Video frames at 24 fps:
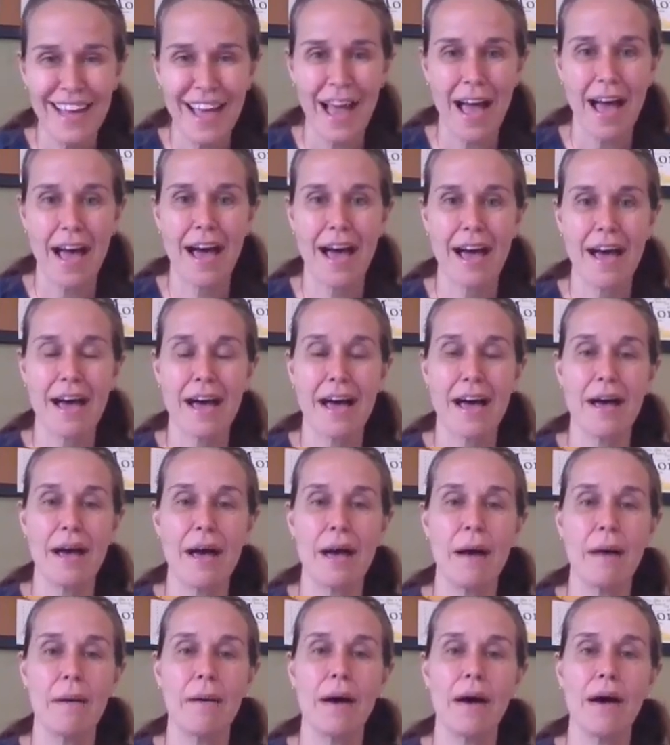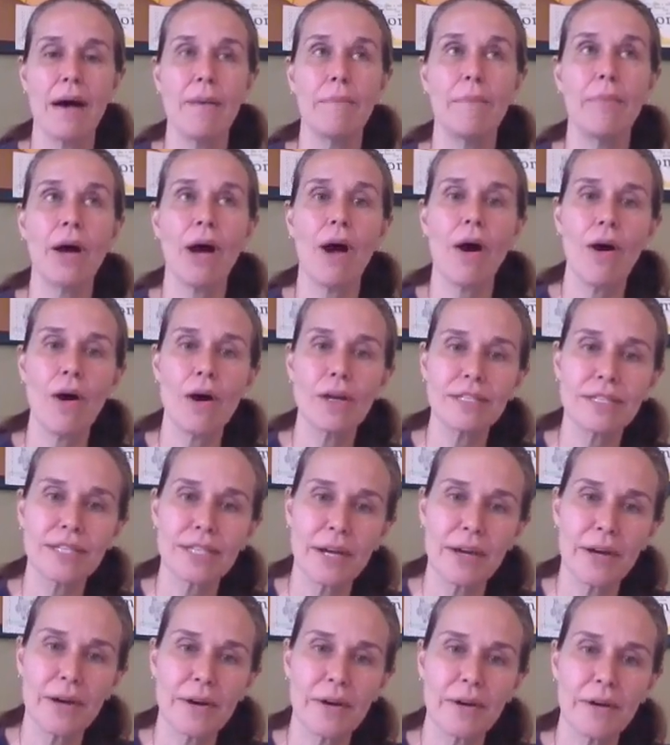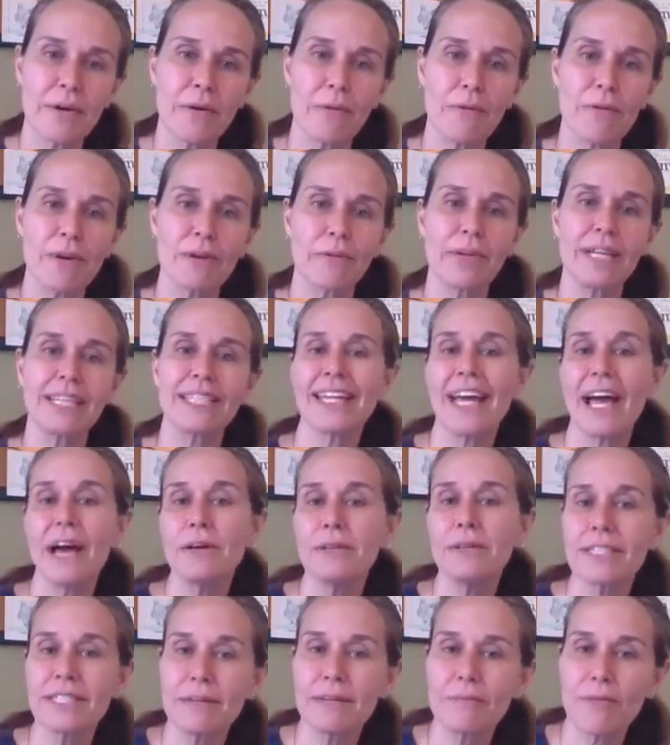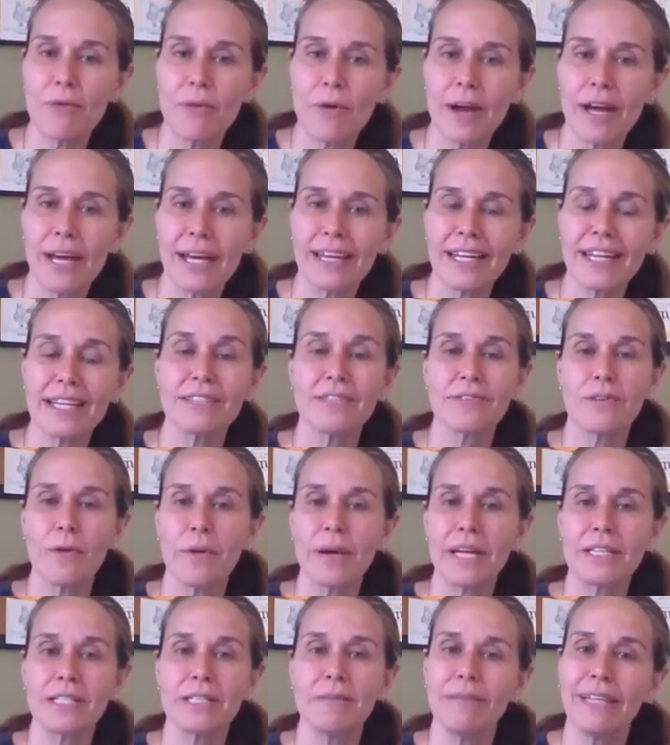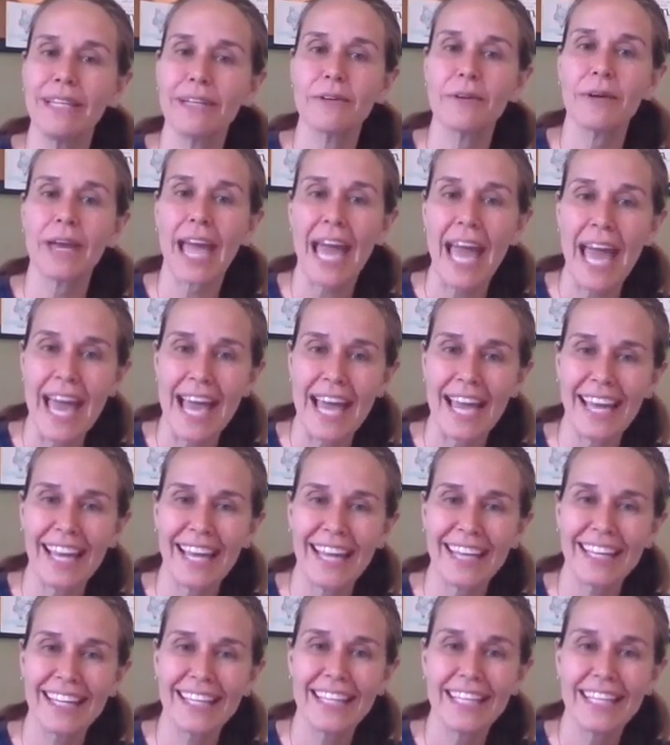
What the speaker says: But also, when we tell someone it's going to be okay,